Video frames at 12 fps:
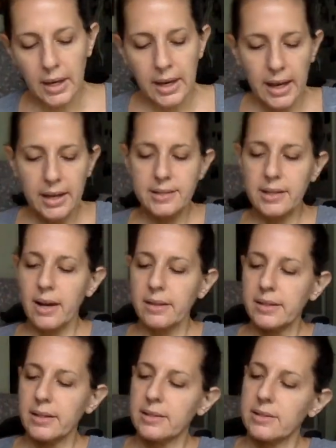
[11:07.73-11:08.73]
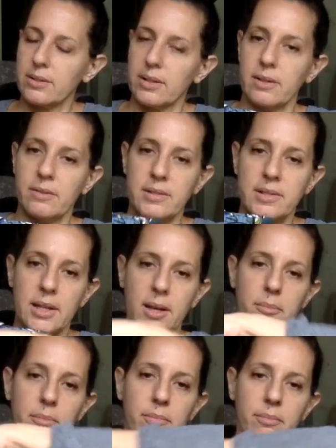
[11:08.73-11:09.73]
And it's got these sort of slip,
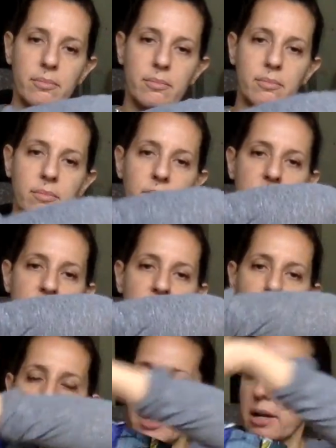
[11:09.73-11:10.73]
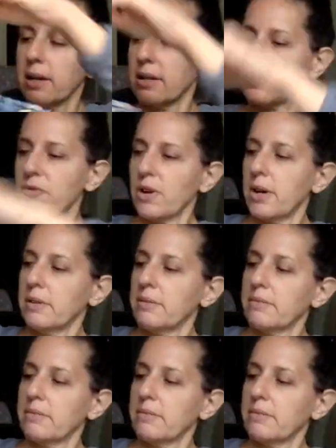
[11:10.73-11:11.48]
slip pockets front.